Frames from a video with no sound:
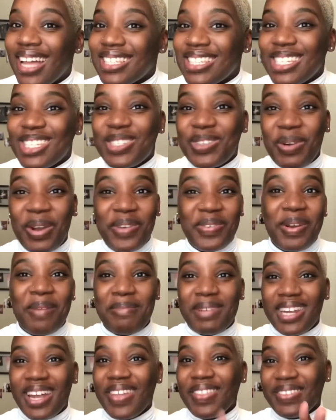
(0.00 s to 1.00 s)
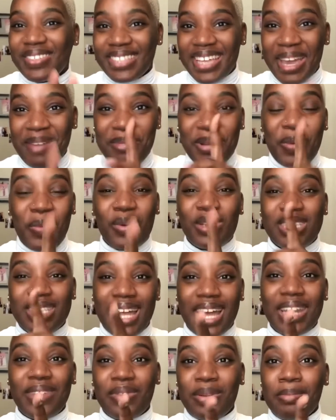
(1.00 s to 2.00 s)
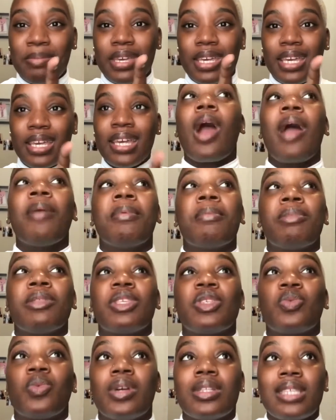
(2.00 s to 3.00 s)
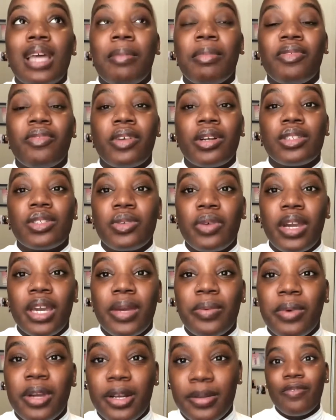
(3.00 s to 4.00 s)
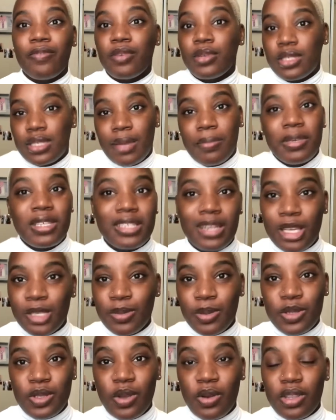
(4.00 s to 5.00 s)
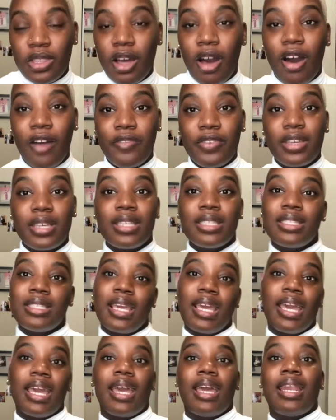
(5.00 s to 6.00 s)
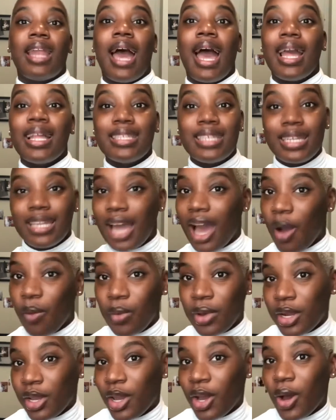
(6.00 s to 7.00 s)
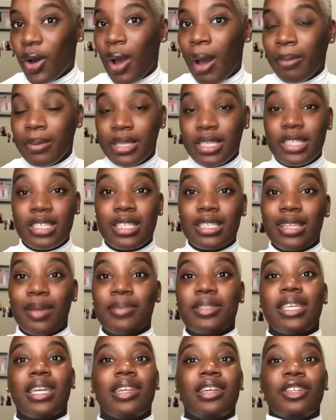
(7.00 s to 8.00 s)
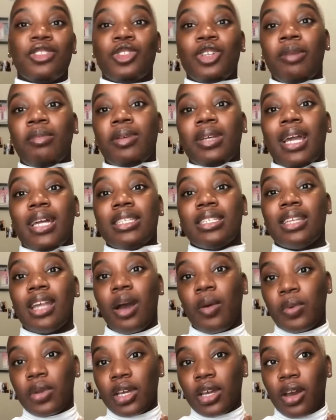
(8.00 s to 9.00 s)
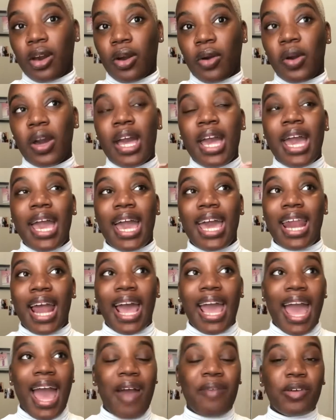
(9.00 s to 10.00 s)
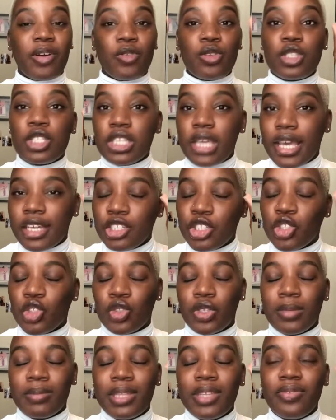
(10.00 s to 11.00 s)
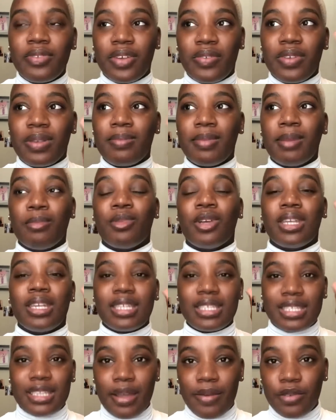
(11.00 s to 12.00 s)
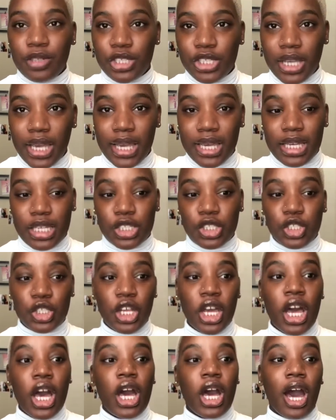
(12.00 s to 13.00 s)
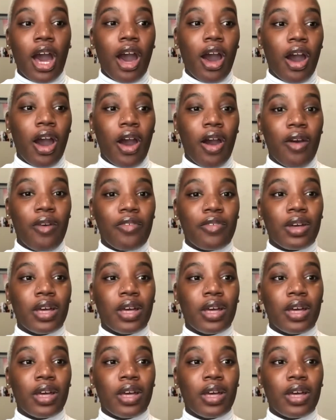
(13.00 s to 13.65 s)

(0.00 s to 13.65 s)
a story from another day, but it was not even me. I remember this one time in 1st grade where for some reason I was supposed to go to the office and I did not want to go. It's because I was getting in trouble and I did not want to go. And I have an extremely vivid memory, it has never changed, of